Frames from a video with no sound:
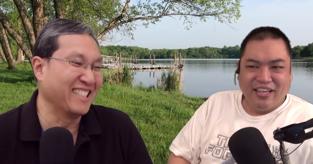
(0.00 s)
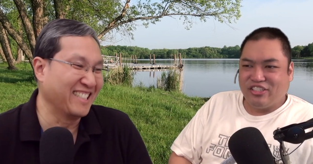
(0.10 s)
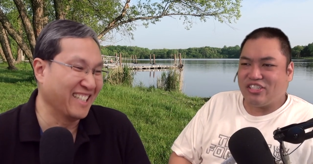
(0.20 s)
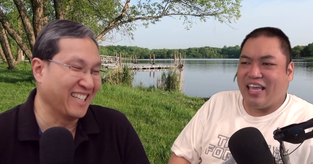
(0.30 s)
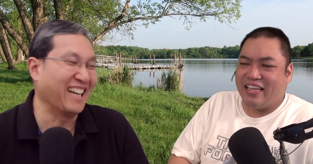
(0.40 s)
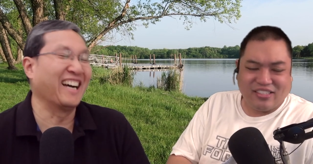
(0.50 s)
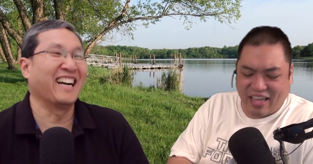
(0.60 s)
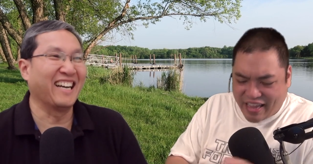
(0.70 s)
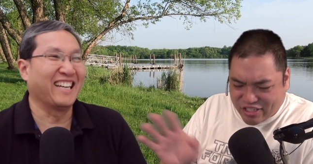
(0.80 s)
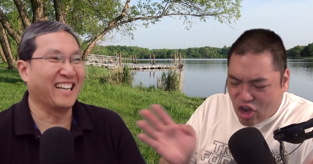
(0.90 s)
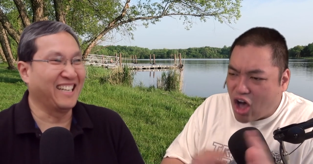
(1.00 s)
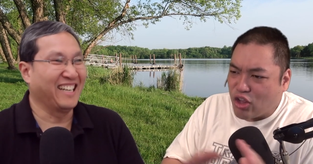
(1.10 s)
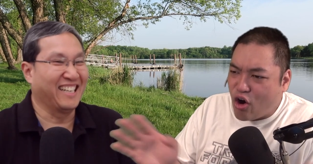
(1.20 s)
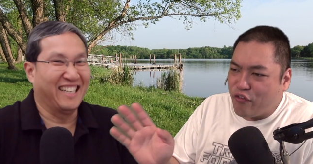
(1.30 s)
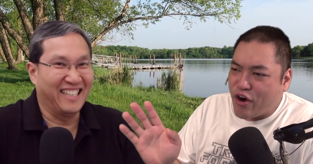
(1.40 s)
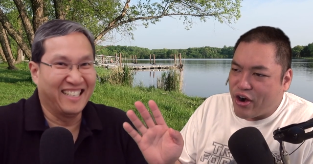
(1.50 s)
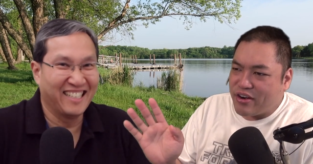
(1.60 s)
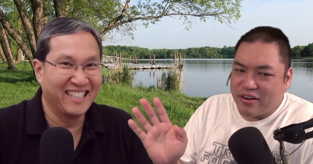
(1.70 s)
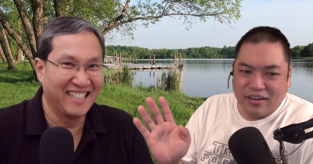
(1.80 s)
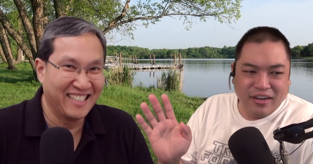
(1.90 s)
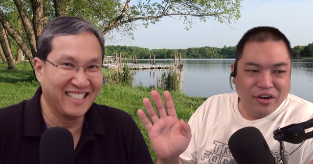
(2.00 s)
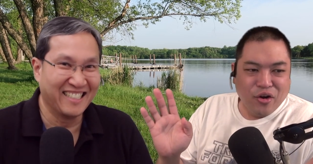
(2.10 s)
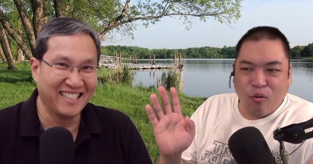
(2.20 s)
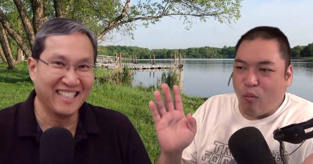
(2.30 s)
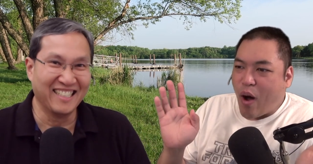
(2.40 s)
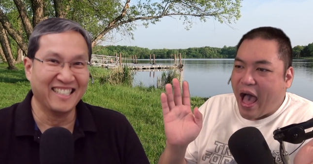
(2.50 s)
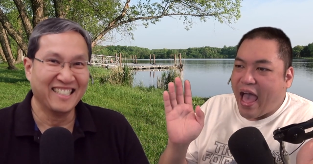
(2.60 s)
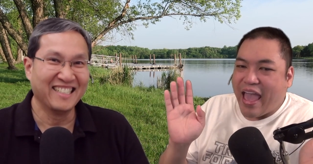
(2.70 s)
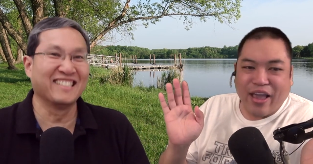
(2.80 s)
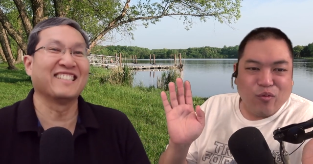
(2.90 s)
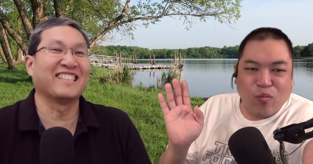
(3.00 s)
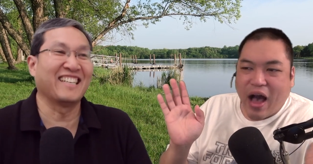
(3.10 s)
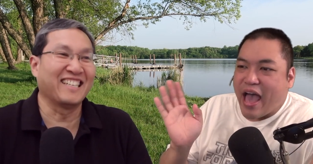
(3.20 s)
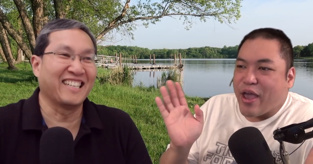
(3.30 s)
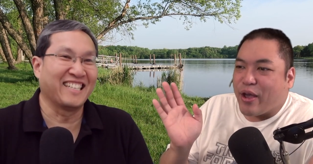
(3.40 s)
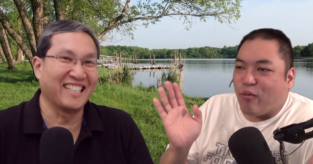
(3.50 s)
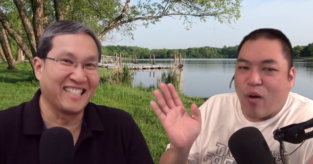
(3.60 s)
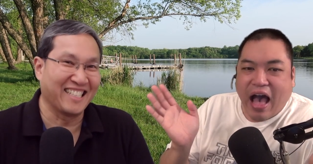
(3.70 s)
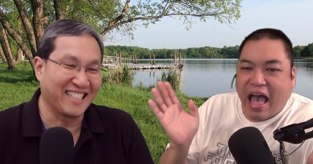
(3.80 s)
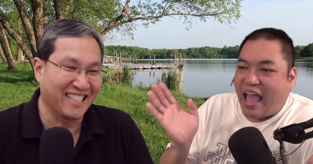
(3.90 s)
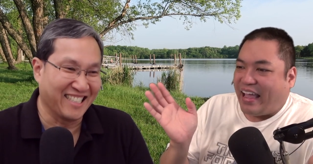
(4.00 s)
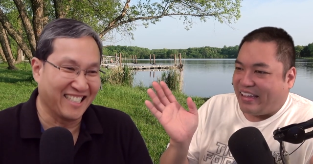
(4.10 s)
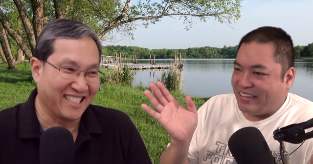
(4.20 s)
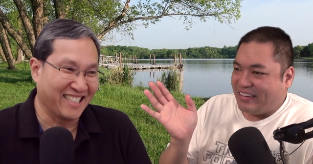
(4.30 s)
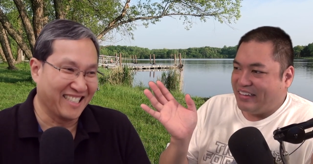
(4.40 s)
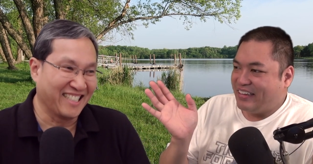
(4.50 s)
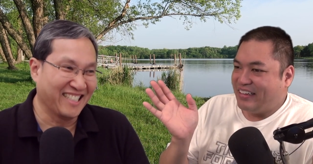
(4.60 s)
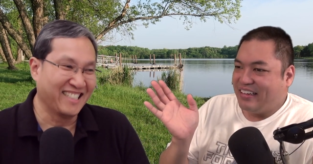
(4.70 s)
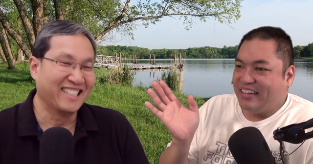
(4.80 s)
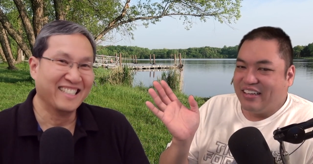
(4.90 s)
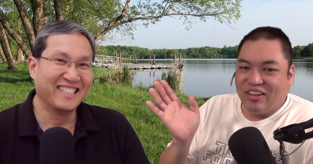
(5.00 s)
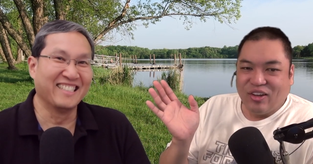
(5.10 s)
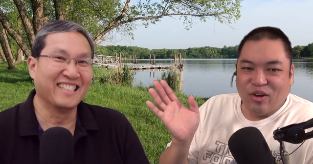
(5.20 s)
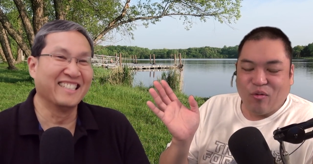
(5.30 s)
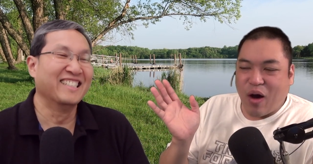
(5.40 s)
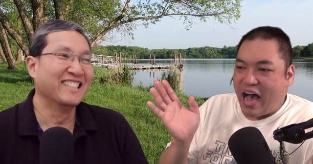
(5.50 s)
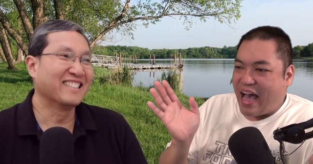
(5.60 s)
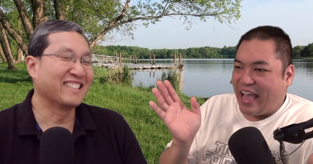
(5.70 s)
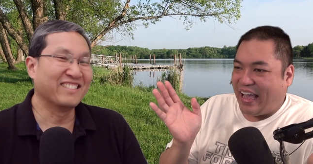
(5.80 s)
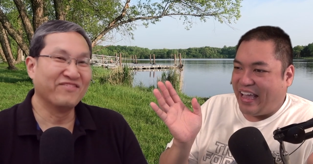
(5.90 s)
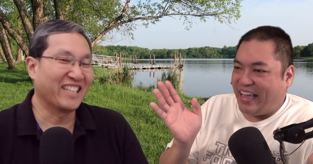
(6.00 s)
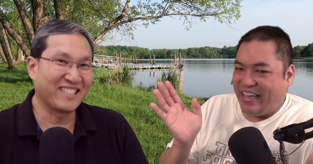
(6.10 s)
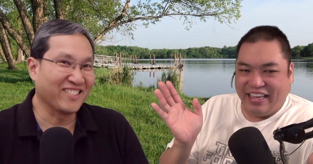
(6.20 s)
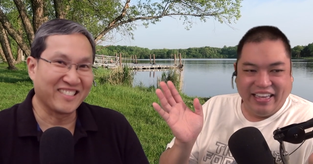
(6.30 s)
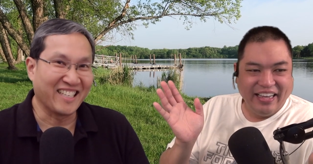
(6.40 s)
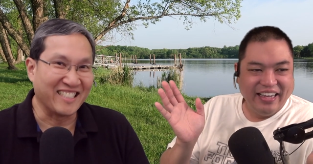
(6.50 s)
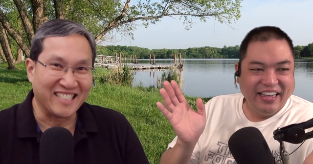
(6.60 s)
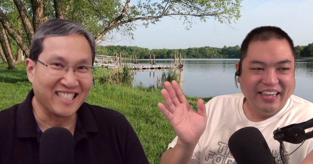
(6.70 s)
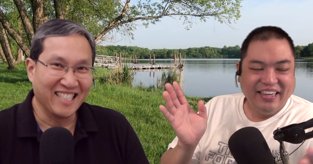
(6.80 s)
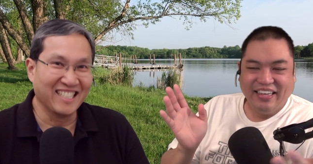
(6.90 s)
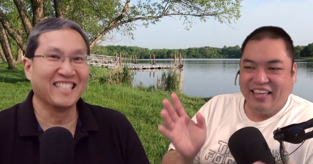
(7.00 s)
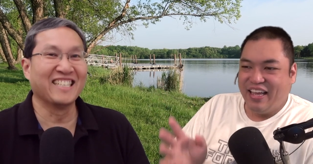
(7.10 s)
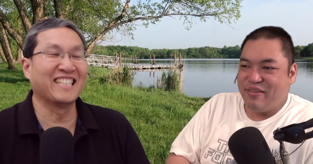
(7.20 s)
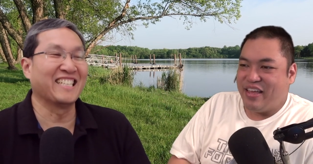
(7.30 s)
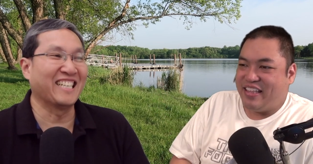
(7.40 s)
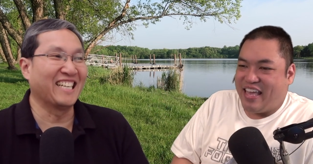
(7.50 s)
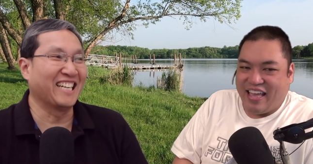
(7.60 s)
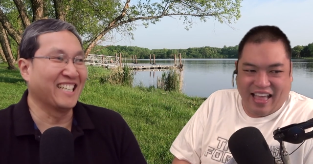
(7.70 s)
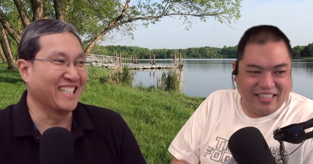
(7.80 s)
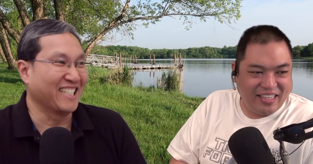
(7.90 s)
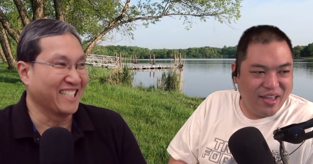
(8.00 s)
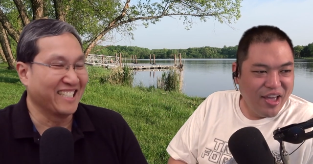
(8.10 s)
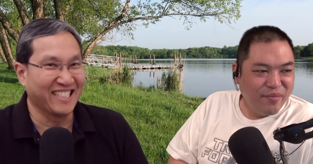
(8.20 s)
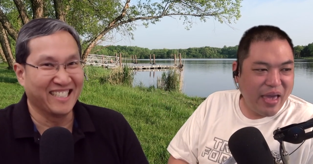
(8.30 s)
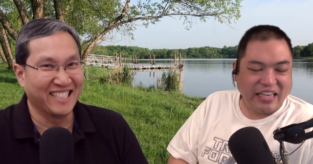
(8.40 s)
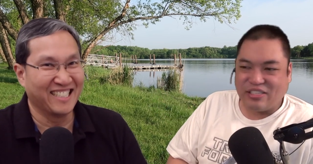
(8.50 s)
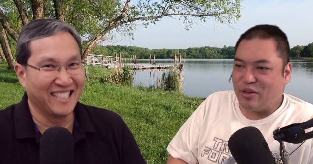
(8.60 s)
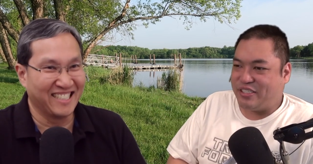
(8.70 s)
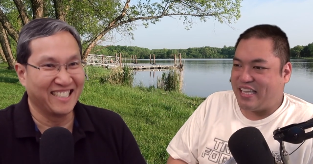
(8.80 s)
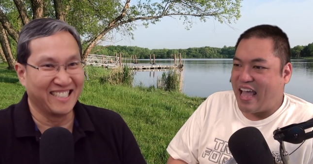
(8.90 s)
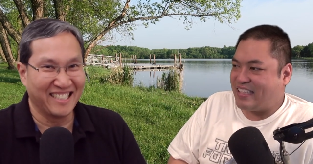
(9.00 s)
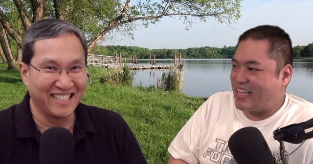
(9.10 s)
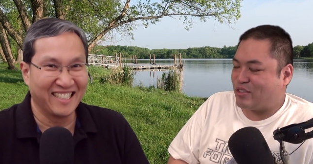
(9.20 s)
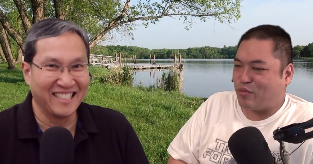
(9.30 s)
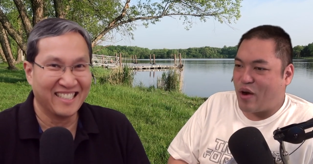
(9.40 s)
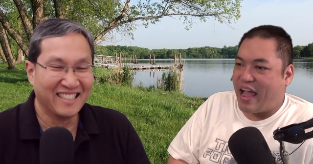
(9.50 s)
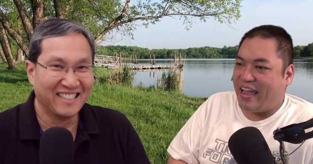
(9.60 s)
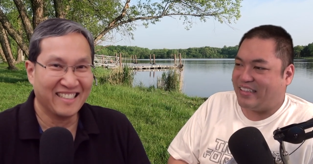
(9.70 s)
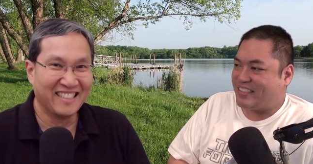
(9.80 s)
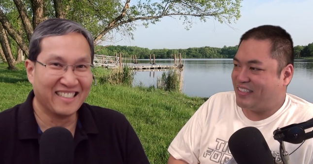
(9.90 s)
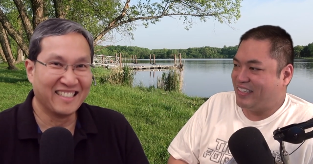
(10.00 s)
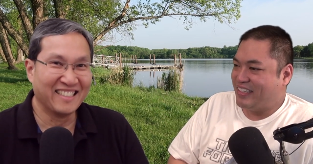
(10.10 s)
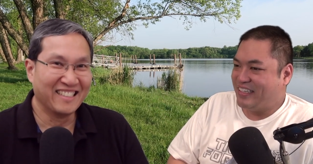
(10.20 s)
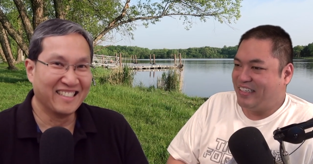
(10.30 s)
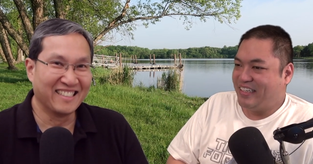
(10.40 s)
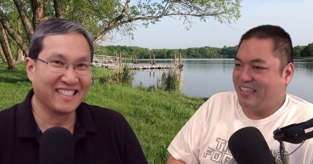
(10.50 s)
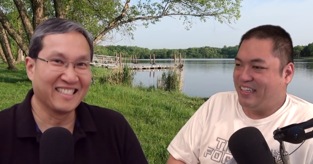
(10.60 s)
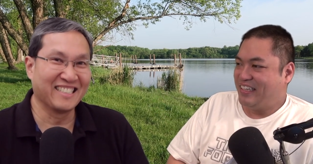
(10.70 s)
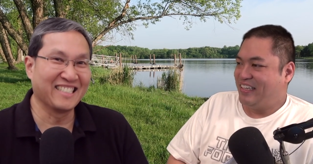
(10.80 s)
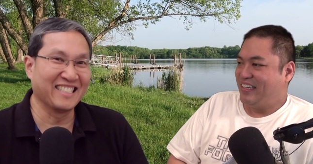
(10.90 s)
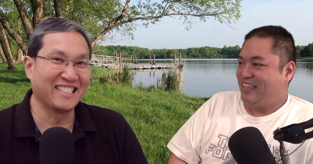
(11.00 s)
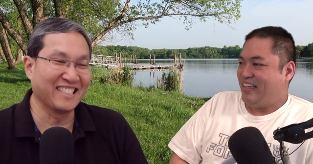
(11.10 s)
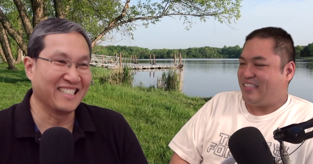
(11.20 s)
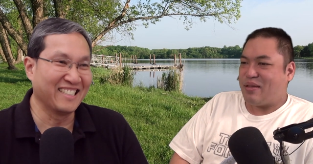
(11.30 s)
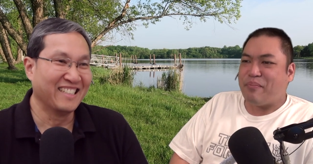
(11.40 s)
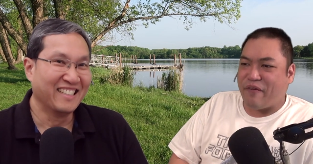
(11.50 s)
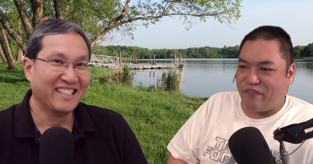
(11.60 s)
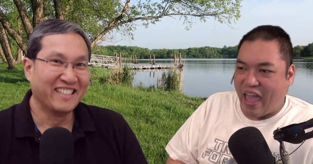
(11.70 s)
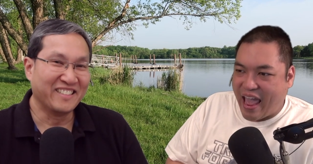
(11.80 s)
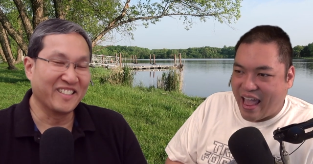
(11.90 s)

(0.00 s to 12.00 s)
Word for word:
Speaker 1: Just it's it's all over. Why? Why? Why? Why?
Speaker 2: Makes no sense.
Speaker 1: that makes no sense. That's right. It's a buffet.